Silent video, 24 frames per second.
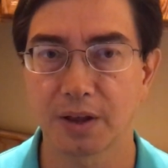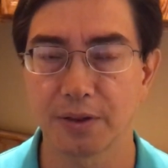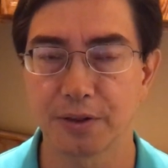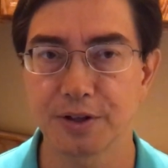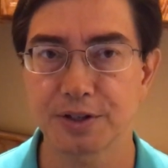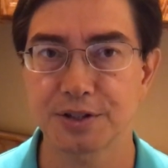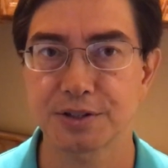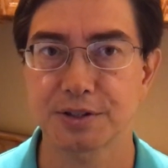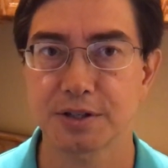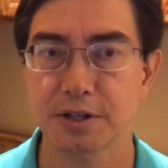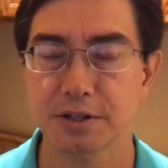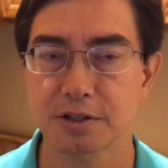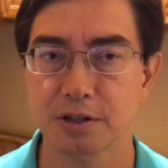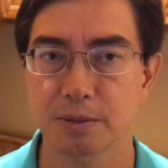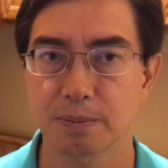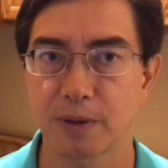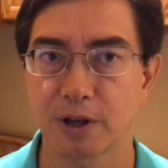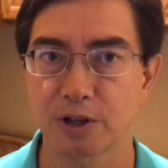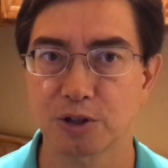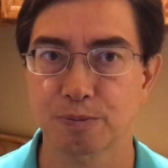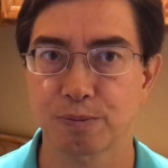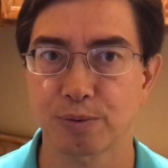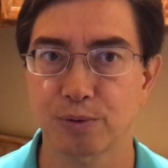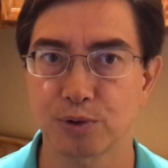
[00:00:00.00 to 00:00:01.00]
this
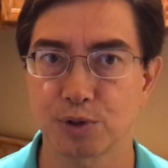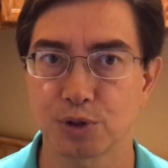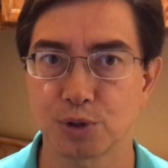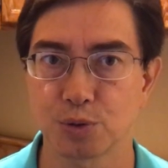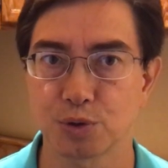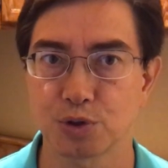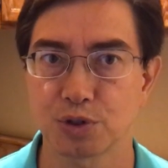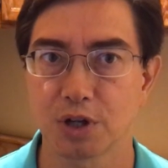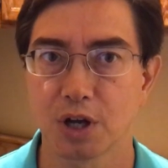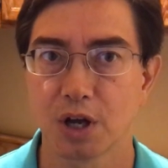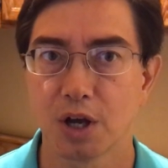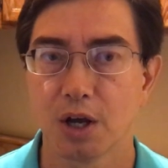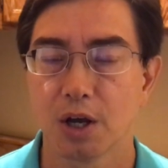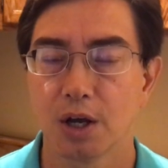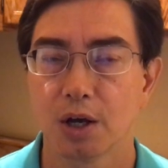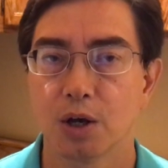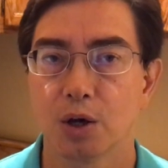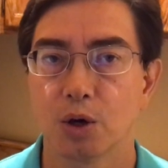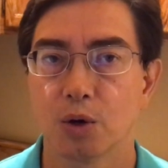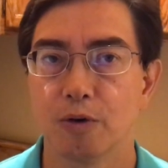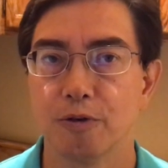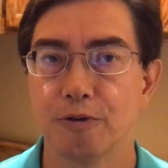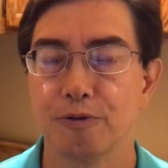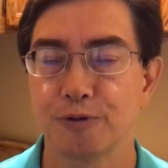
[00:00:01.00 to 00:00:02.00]
system has produced
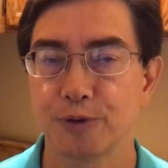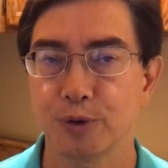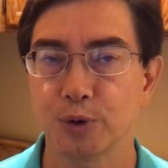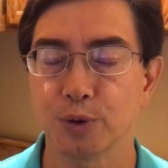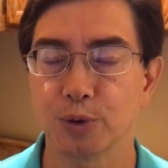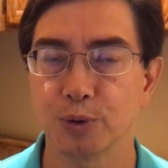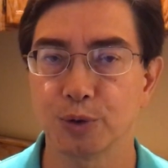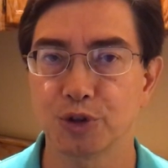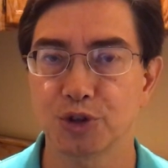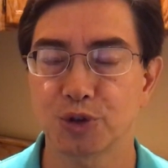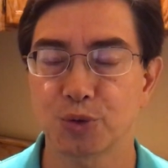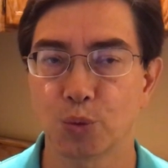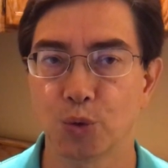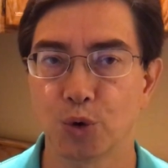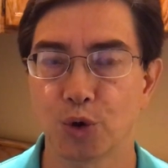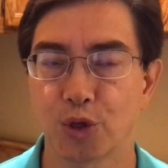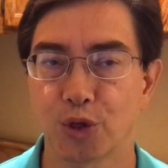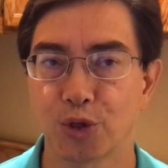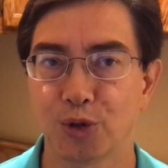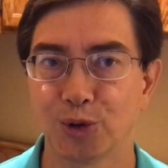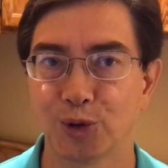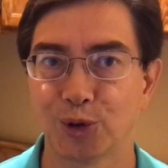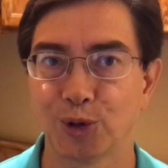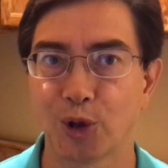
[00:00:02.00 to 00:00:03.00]
foods
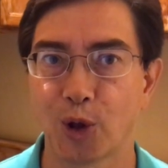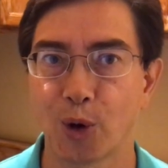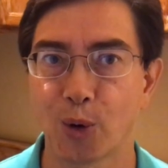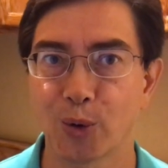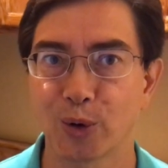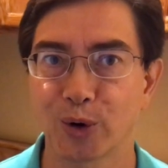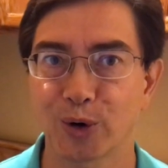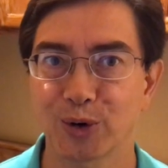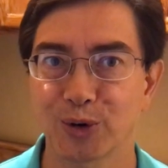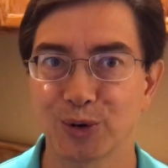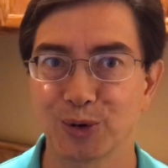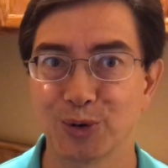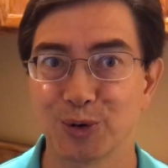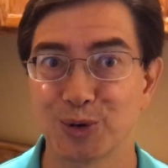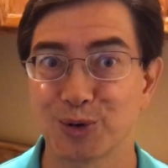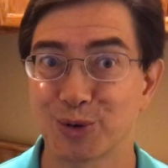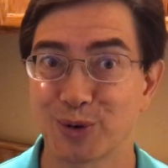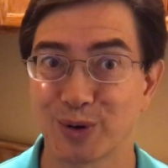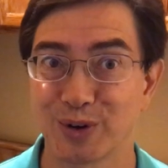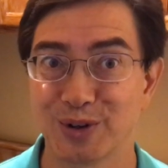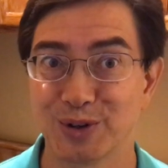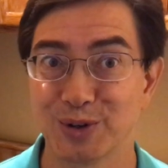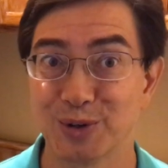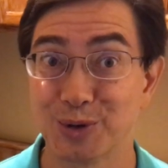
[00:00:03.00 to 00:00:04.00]
with lower
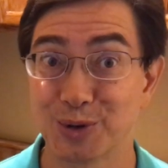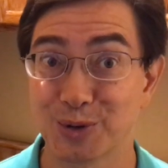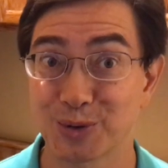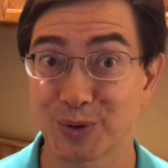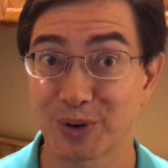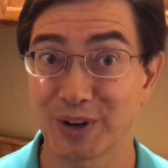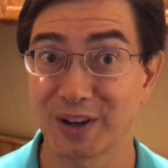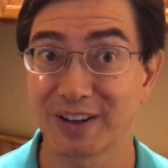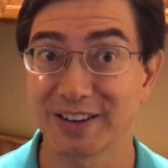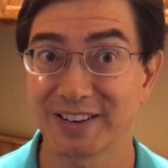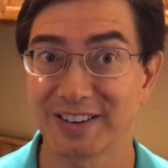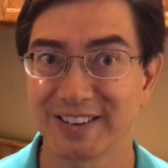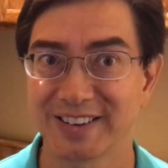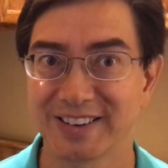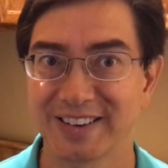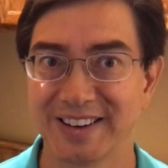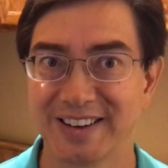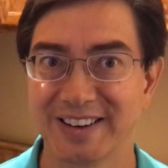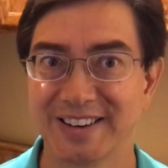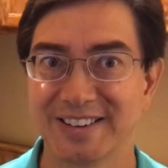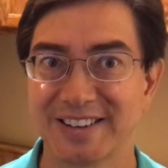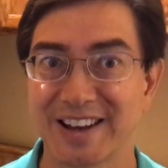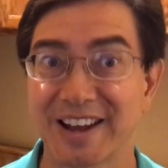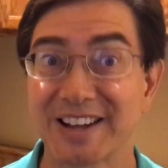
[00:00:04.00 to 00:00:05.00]
nutrient
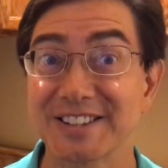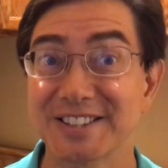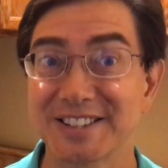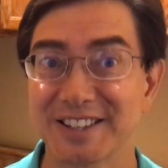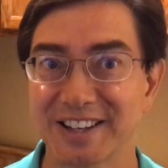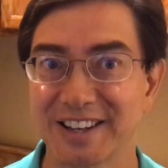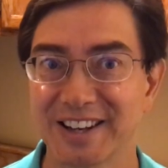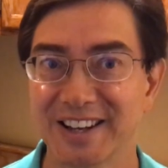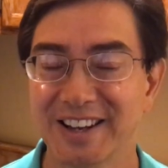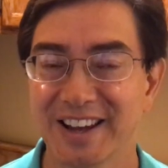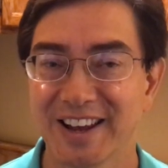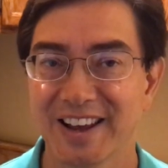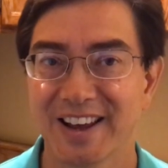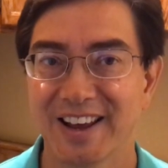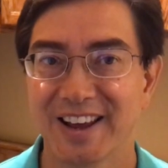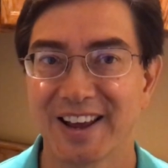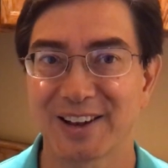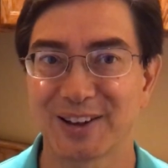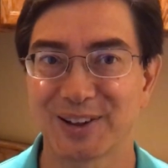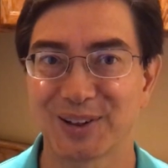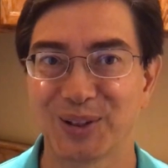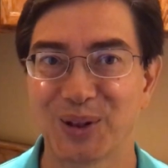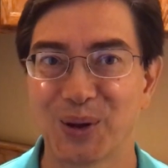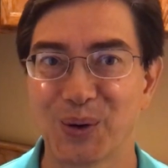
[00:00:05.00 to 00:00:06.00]
density
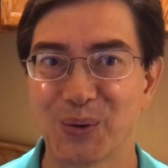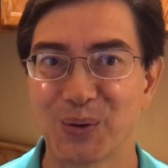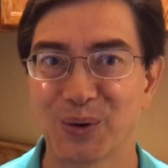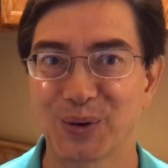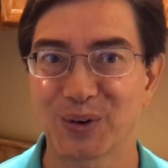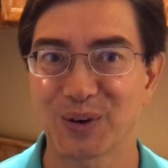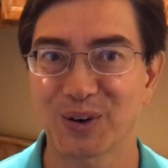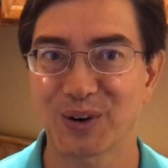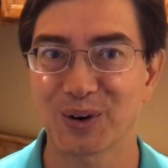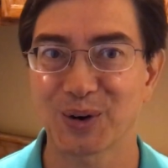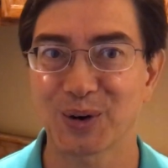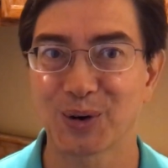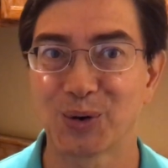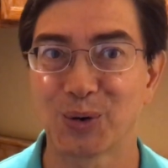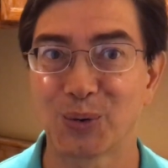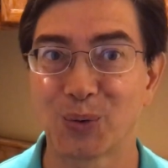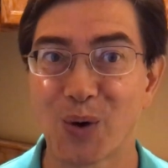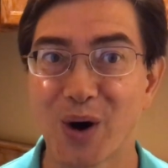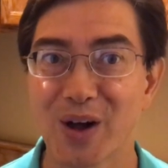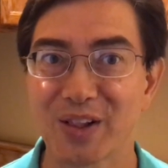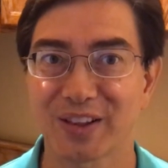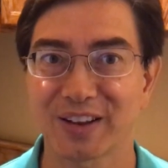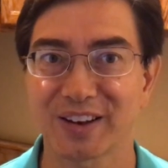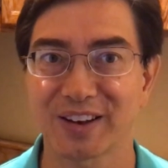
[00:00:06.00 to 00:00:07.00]
and lower
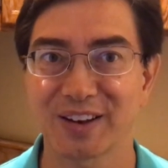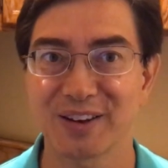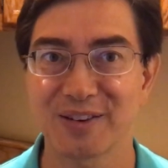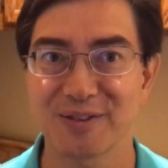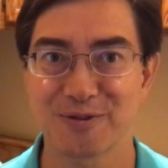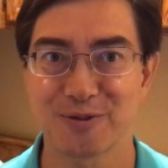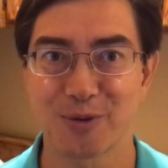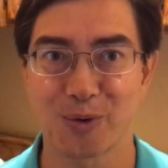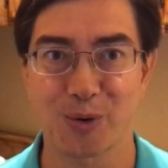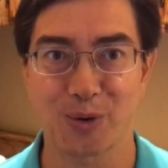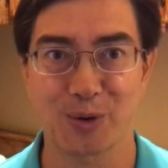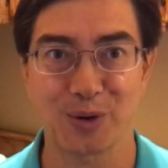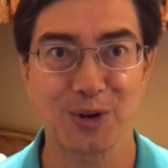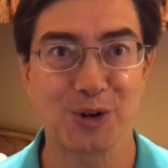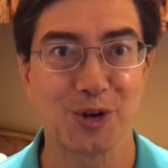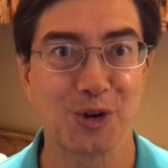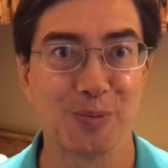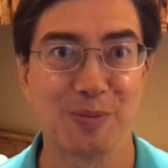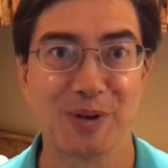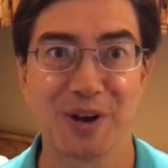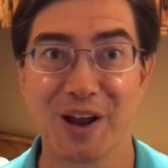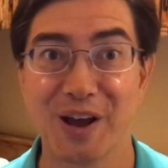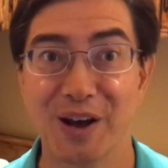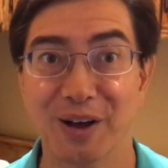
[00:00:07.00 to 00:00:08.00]
quality for
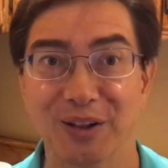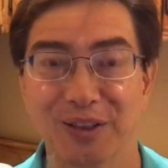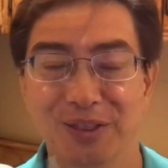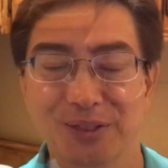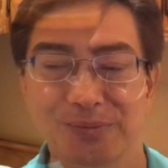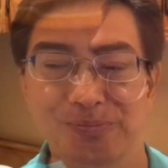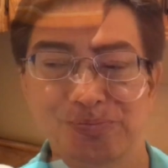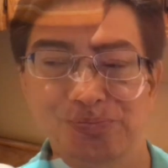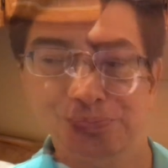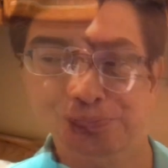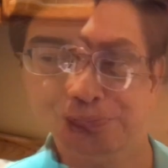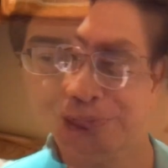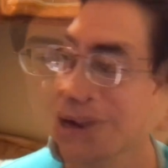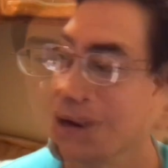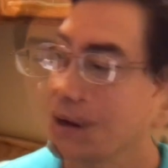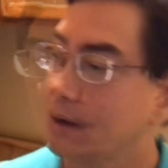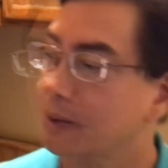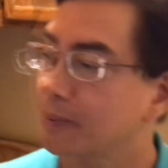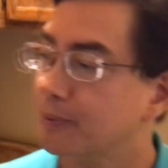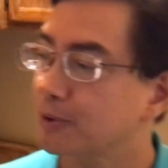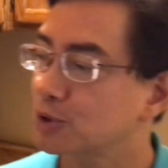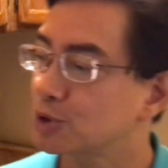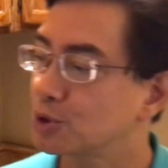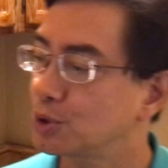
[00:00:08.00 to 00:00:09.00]
human health.
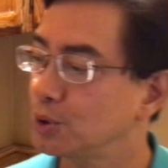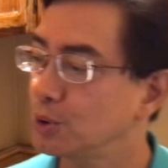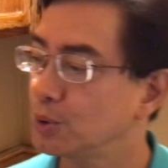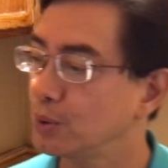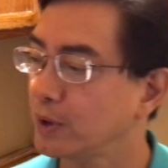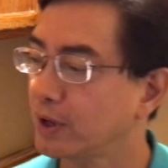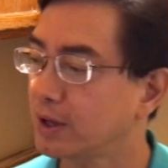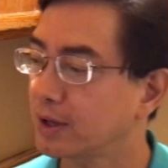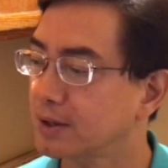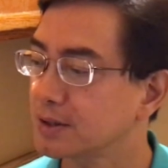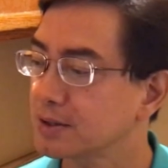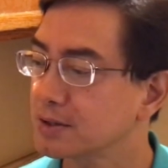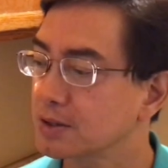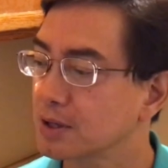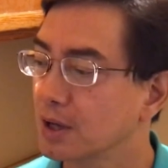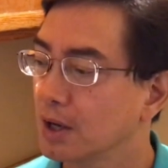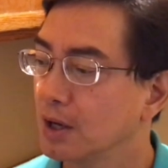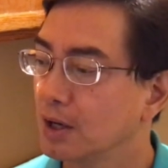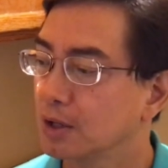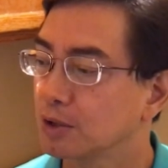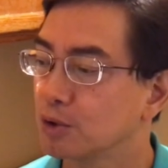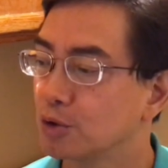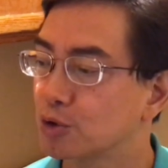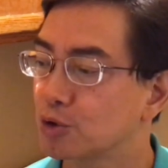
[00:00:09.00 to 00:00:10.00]
Number 2 is
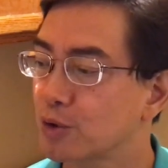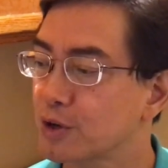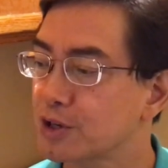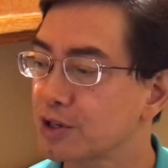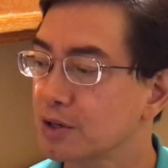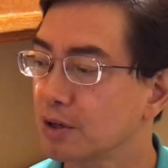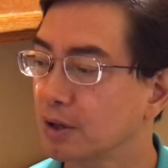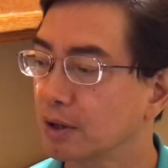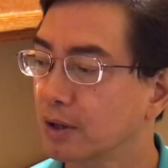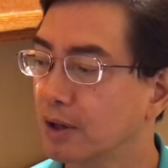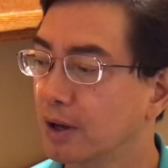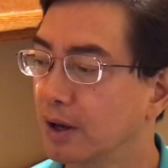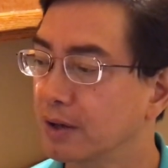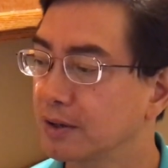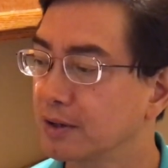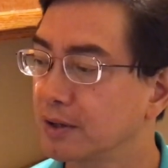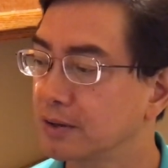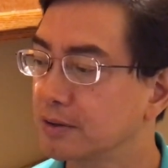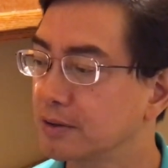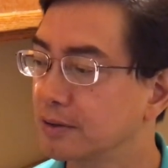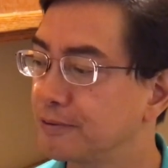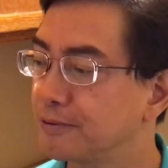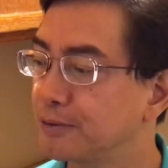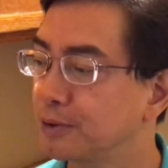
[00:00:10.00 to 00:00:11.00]
nutritional
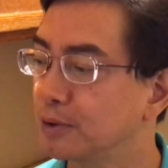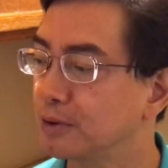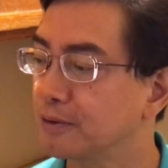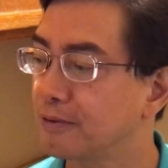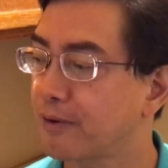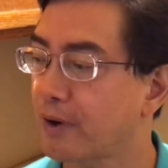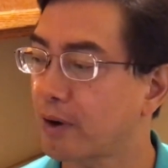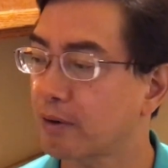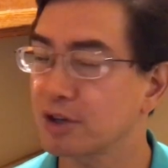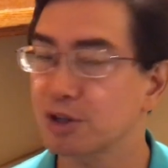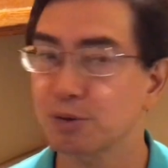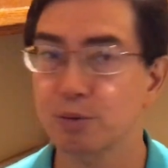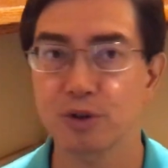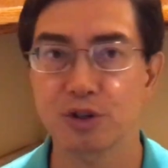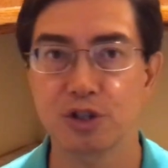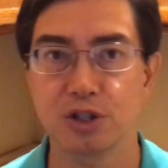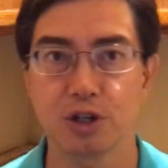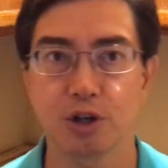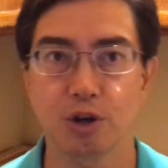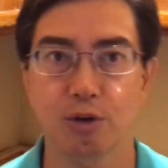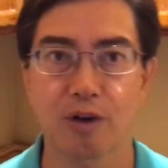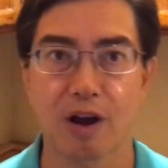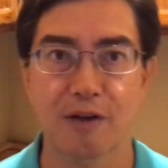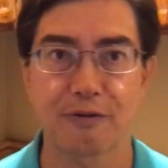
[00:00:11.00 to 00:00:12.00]
content of food varies with
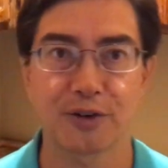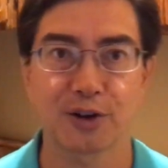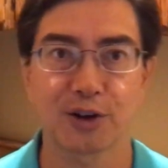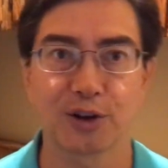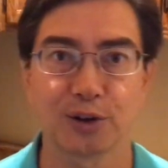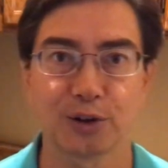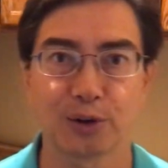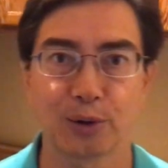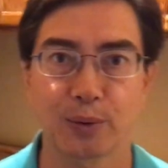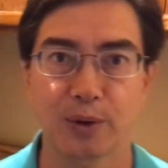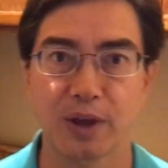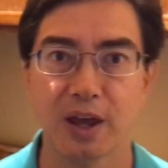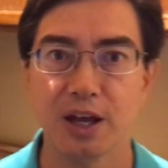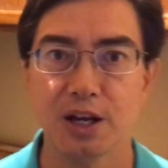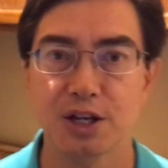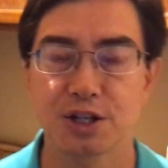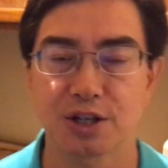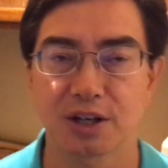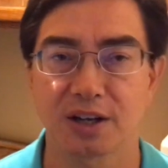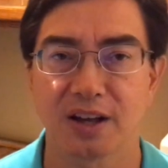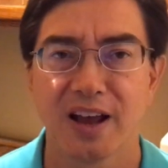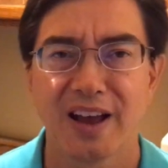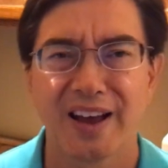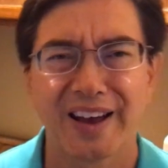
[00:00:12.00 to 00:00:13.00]
geographical
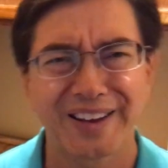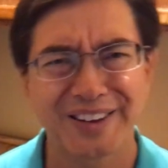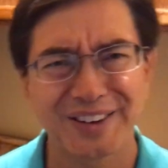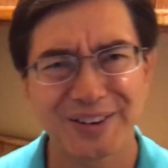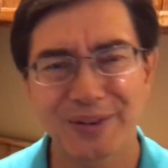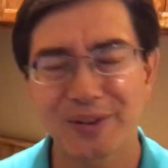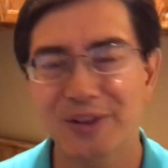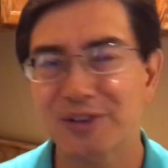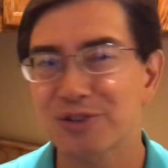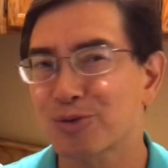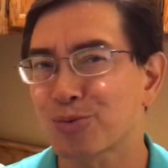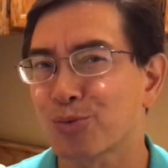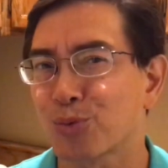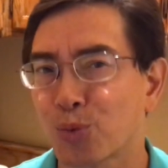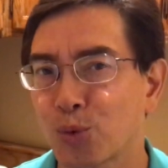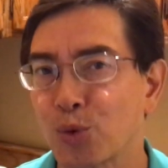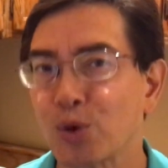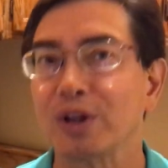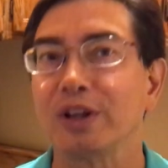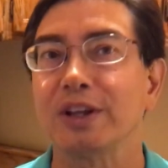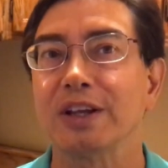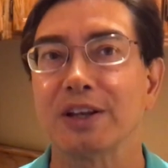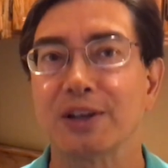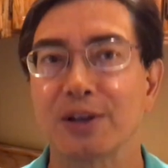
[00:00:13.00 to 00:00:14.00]
location. And, that's
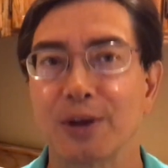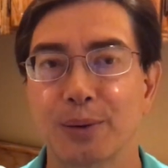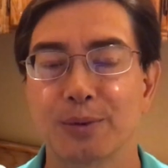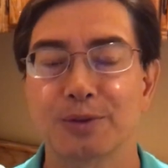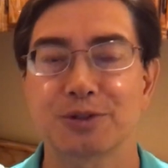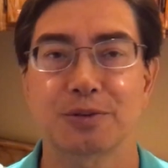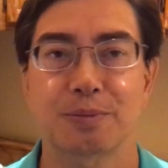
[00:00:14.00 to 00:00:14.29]
really no